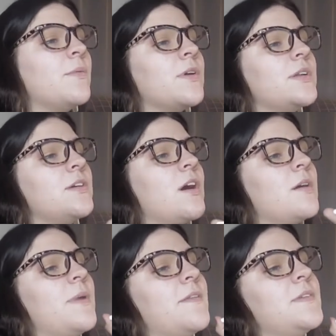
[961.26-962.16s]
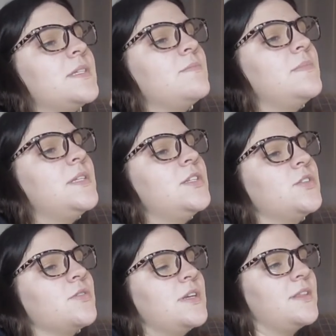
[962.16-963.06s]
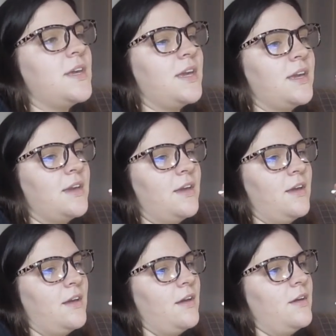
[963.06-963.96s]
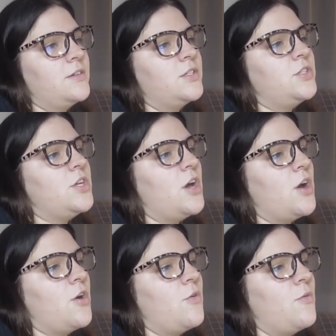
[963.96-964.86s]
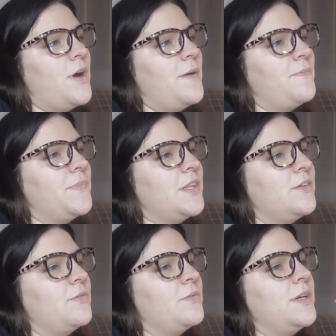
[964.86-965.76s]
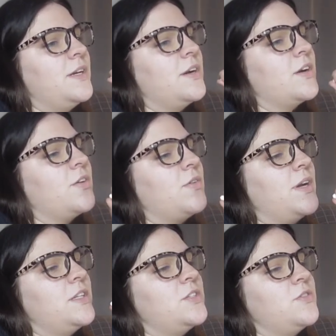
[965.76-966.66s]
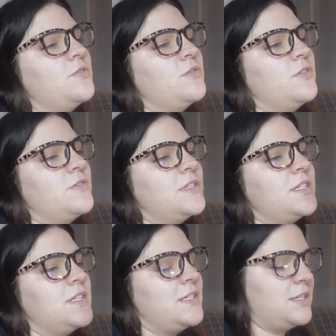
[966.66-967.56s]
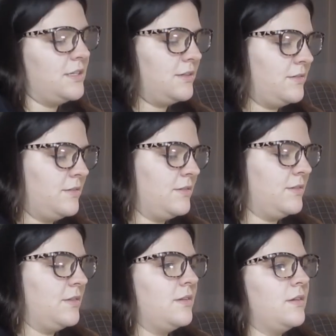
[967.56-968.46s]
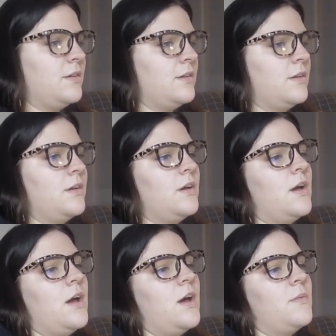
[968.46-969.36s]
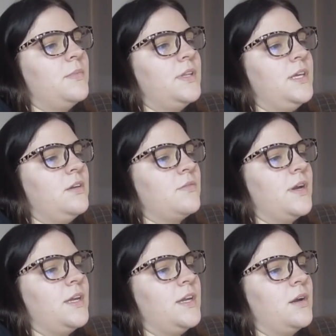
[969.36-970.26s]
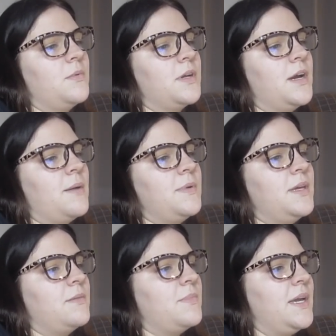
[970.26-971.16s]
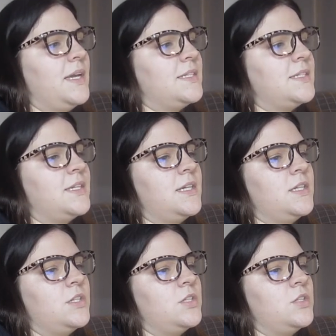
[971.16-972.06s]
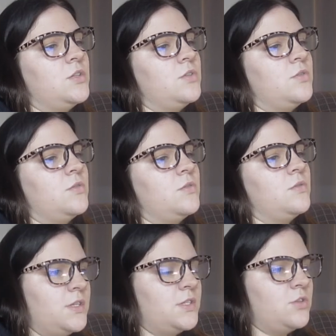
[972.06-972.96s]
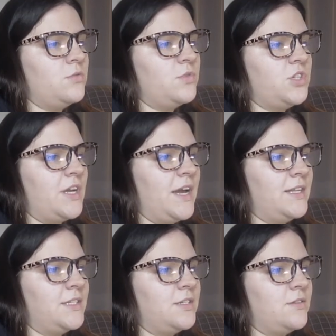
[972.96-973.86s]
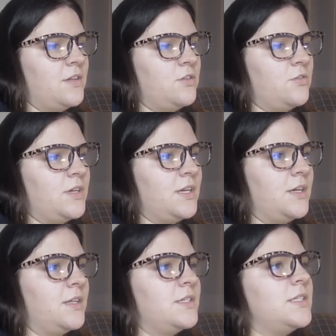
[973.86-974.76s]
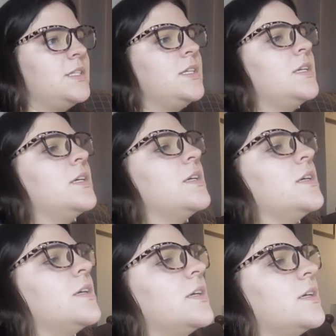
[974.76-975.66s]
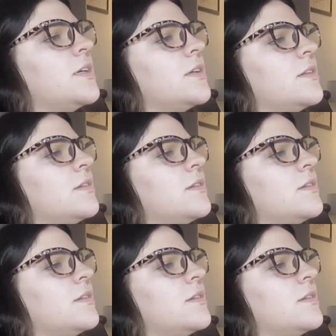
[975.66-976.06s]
we're going to talk about this mystery thing. So we are going to use this link right here. I'm going to copy and paste it into the Zoom chat so that you can see it.